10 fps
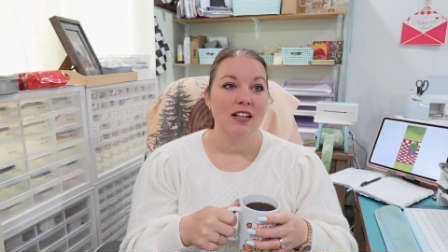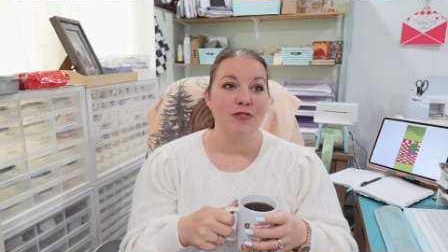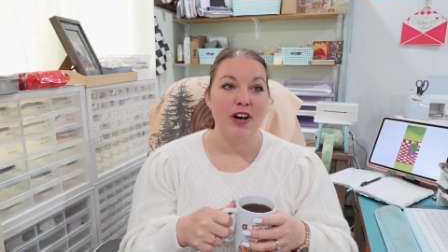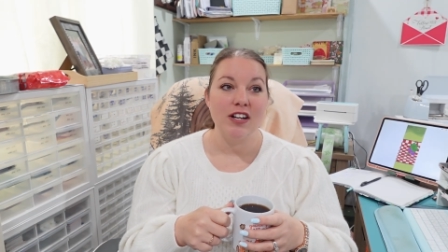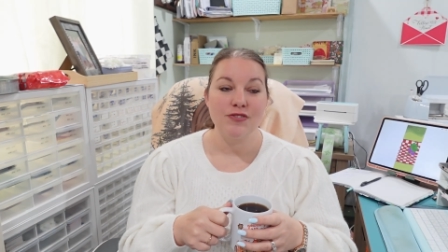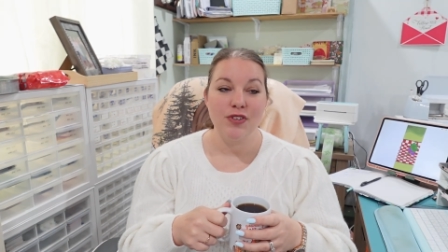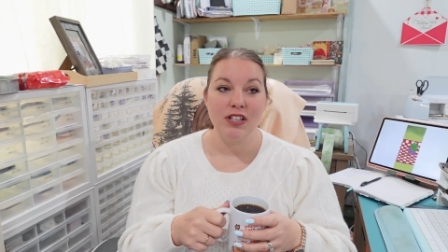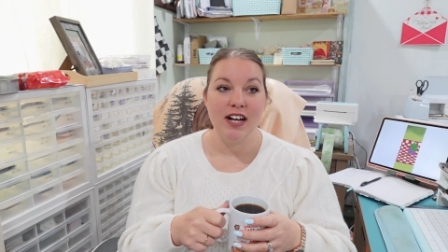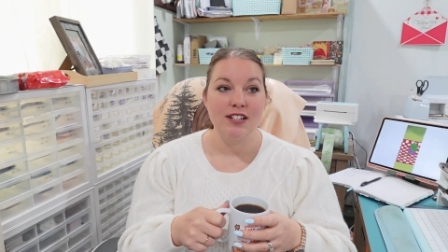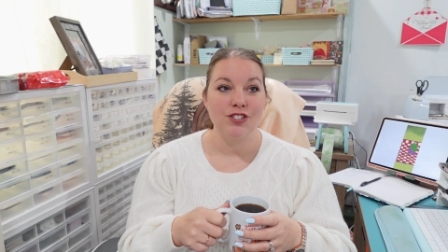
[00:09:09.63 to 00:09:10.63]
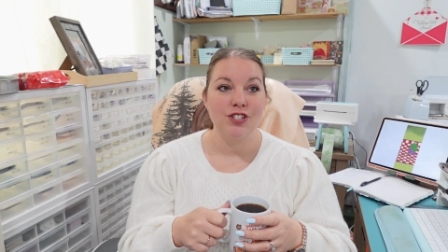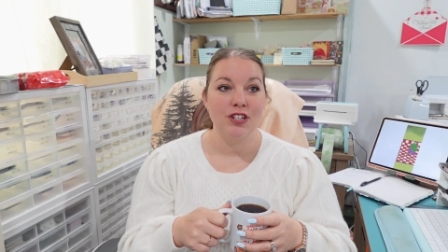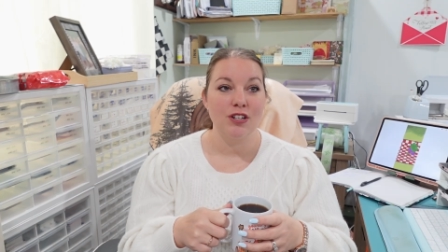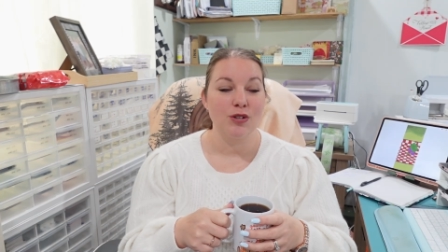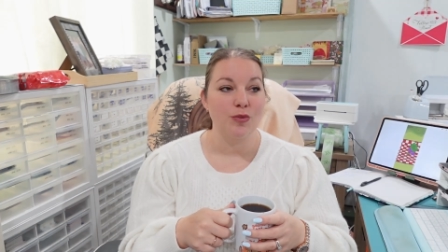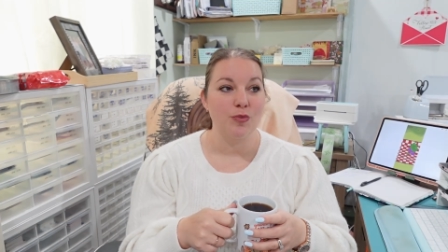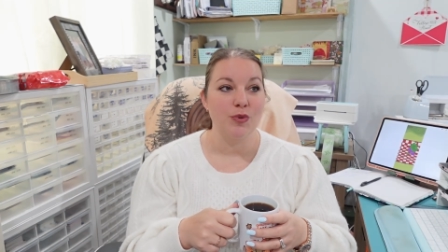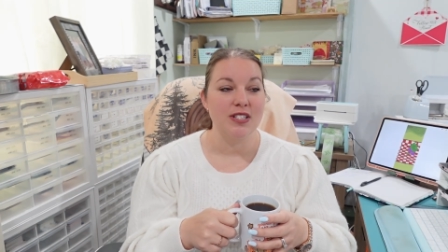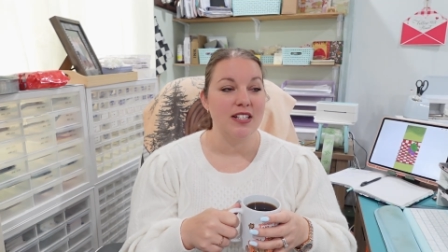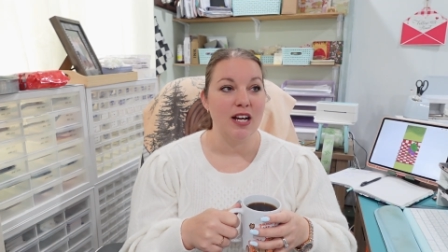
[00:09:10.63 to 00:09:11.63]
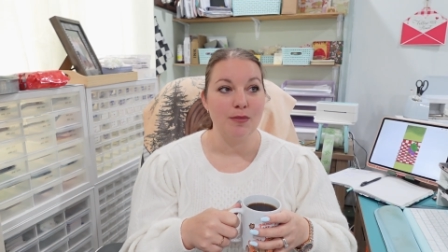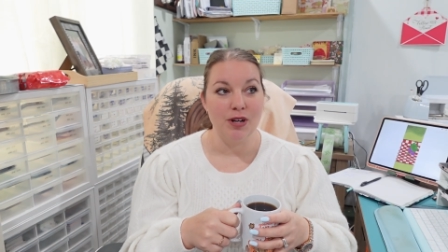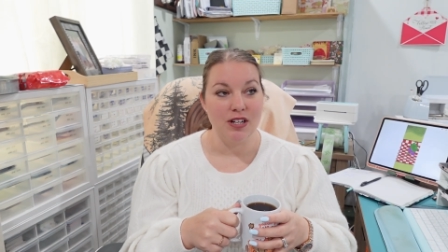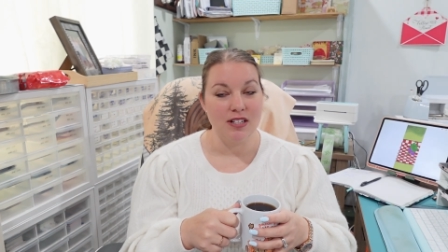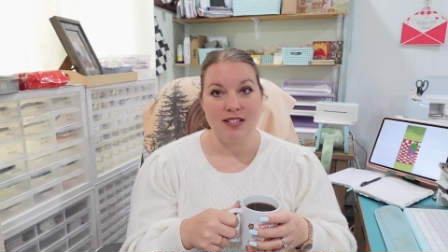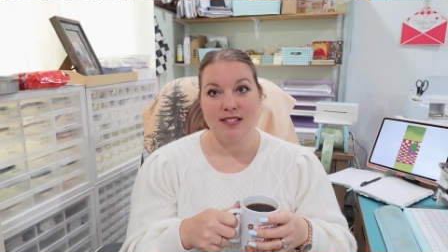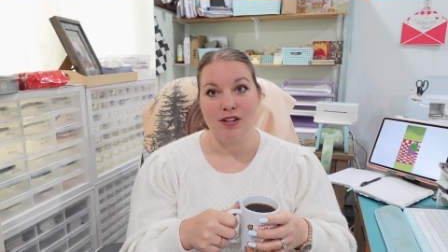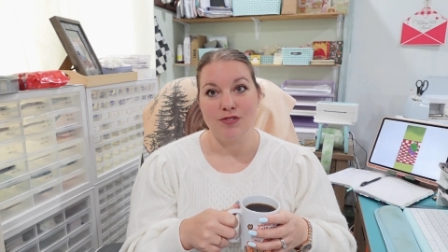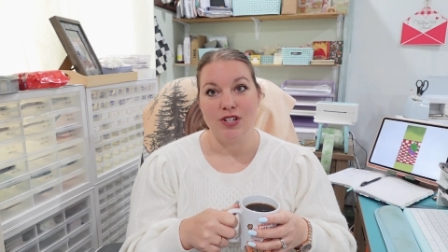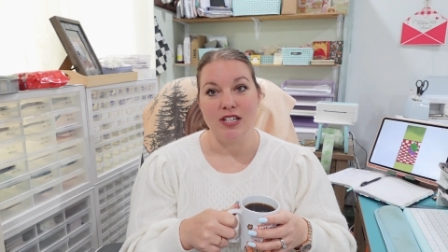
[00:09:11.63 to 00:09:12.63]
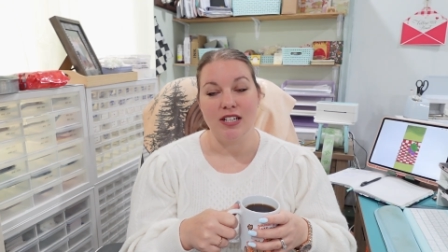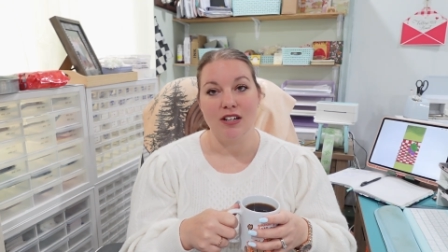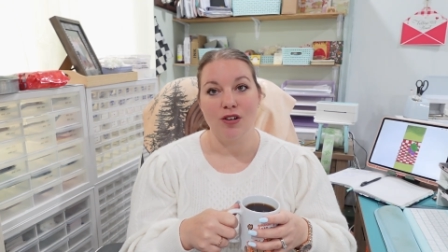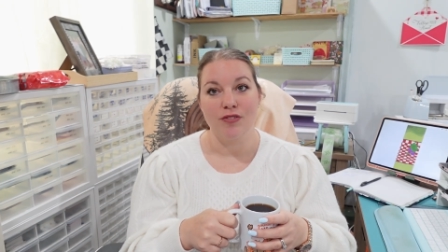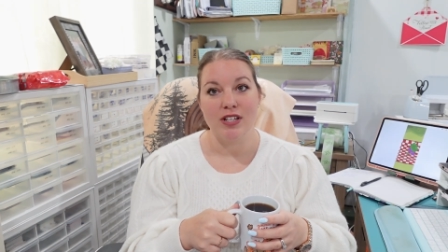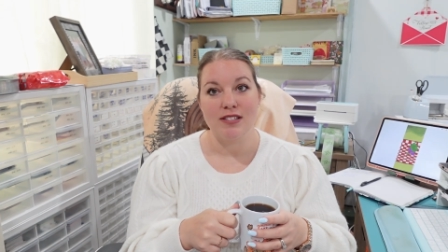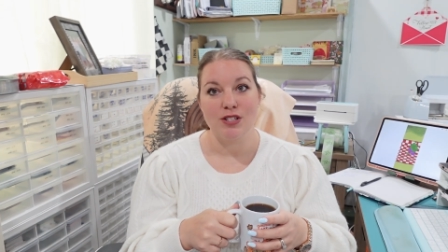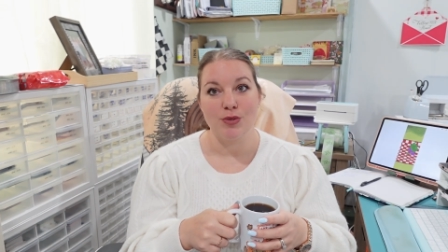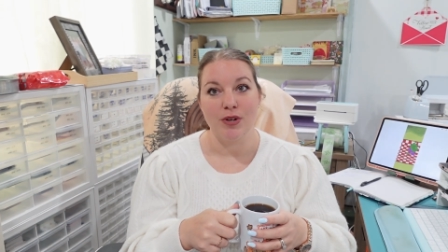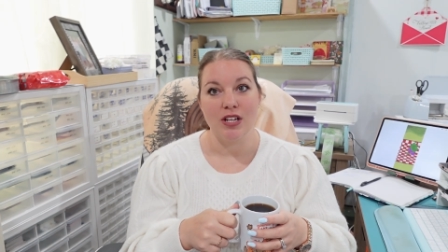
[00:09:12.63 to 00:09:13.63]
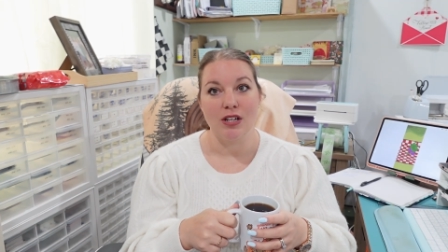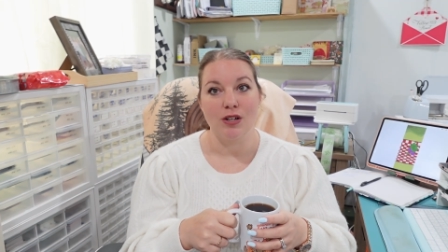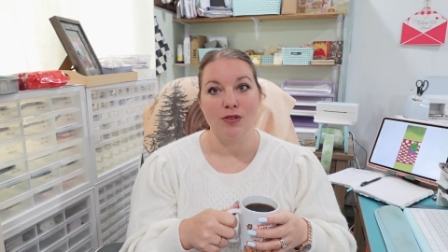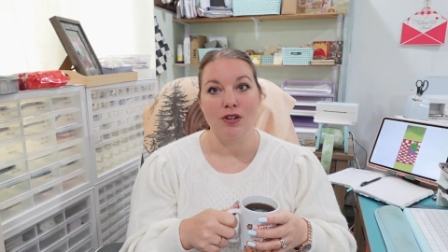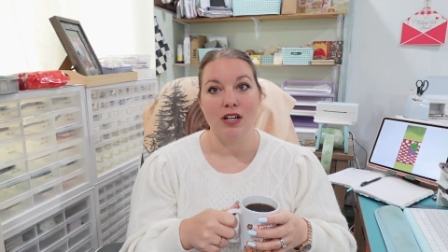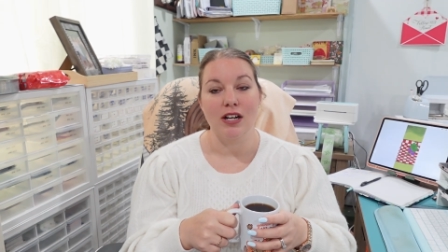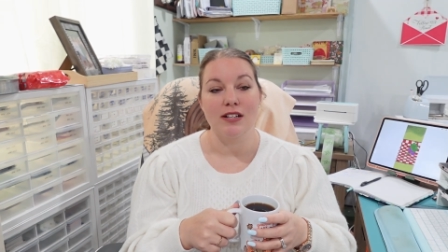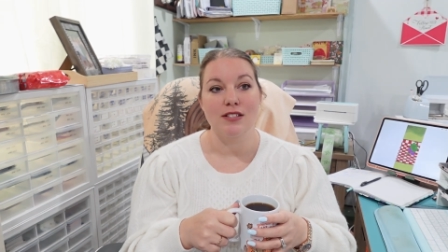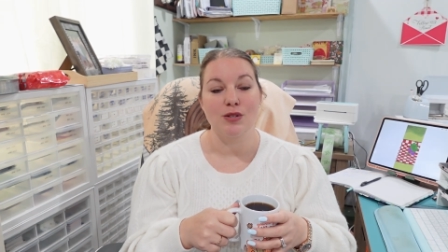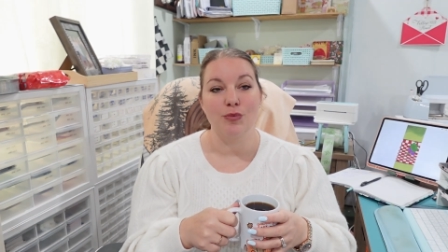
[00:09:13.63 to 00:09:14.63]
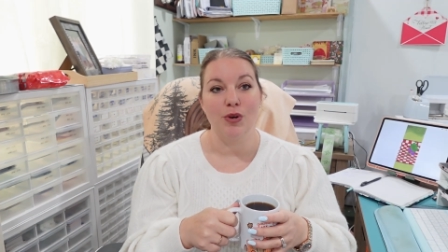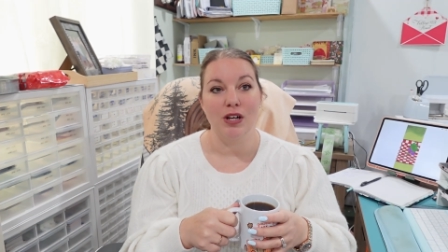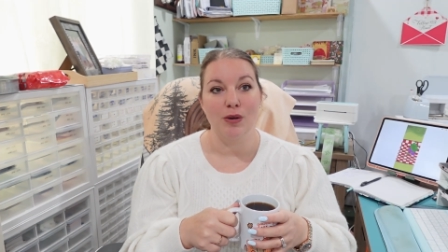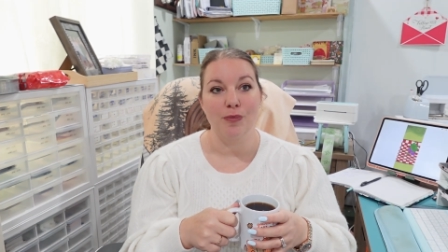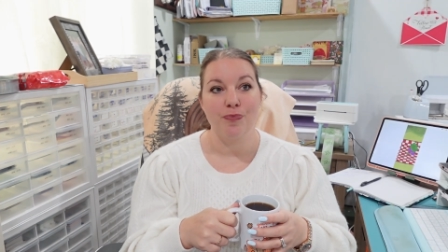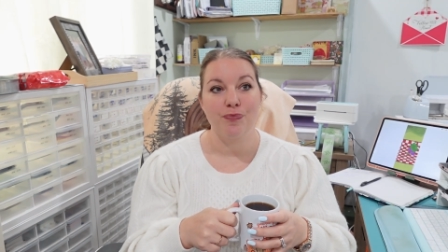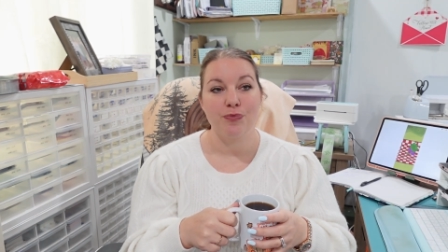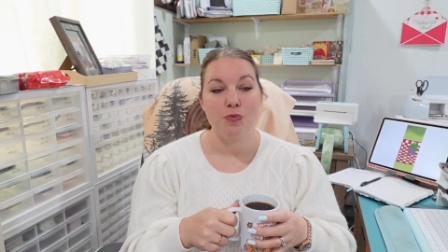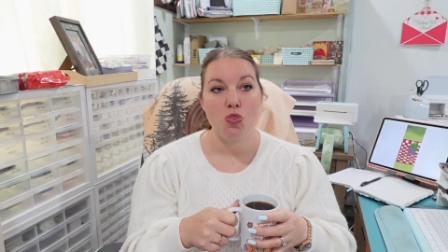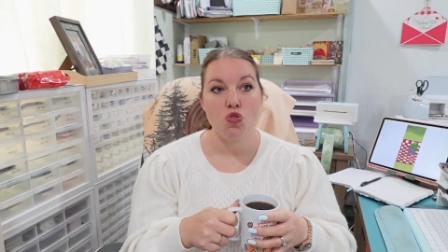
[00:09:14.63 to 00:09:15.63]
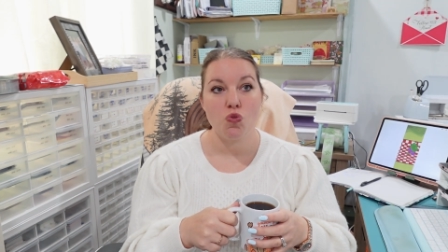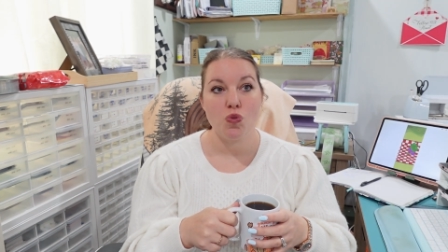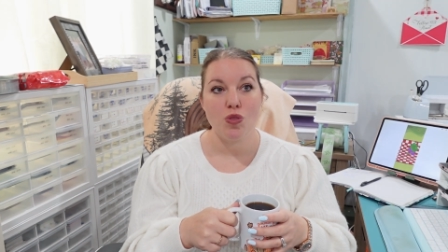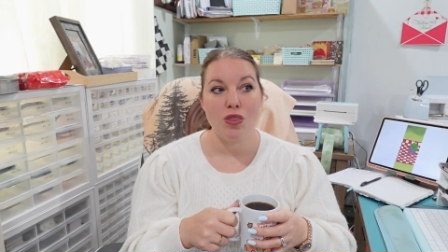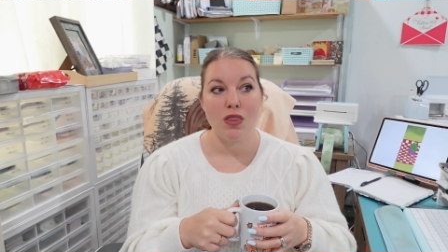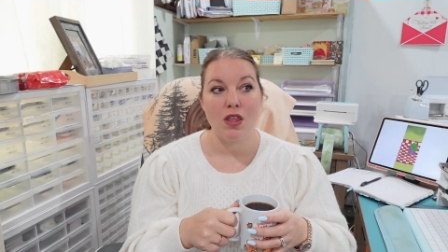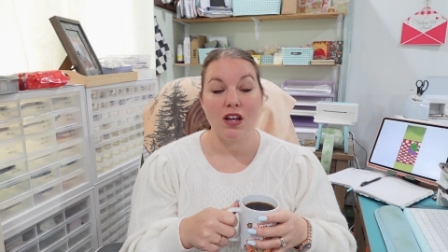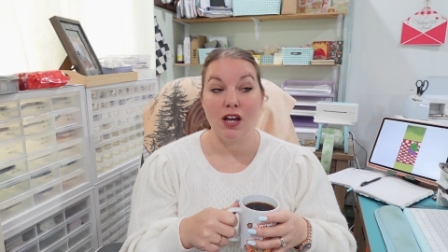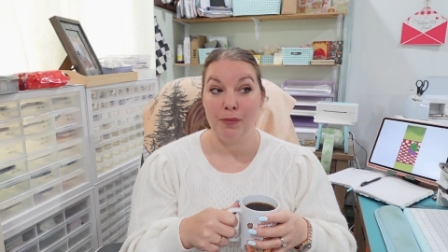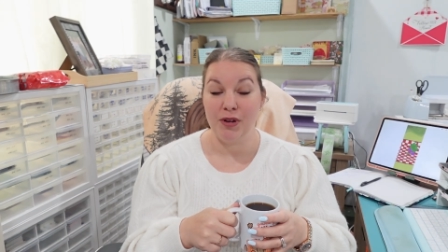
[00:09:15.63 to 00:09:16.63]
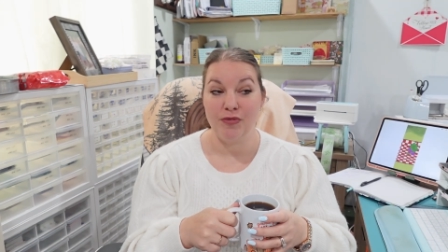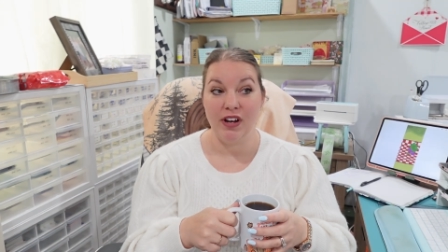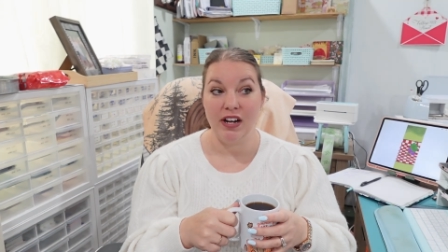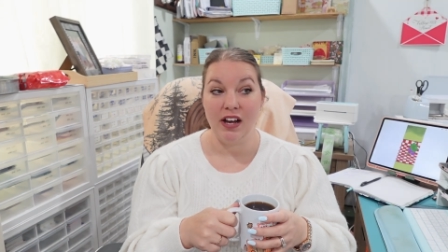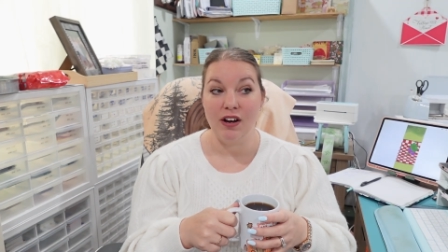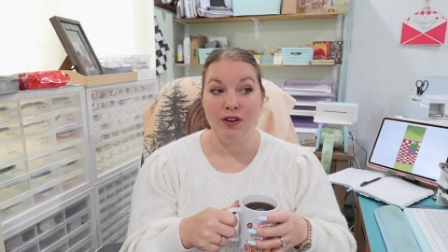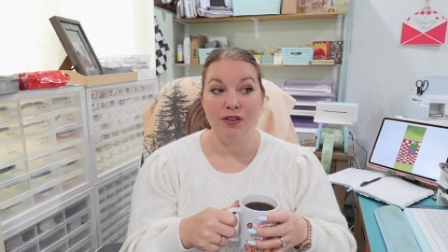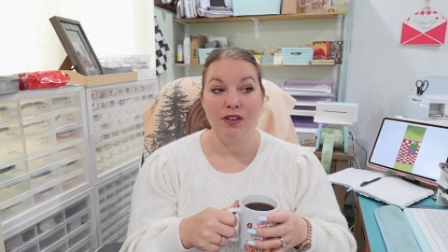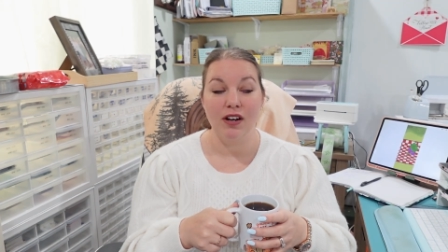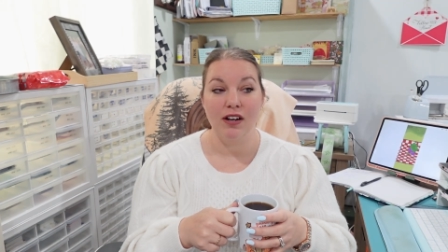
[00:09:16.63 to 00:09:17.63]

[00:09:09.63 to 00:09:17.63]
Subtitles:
FAFSA last year was a nightmare in itself, trying to get all of that situated and organized. Well, come to find out,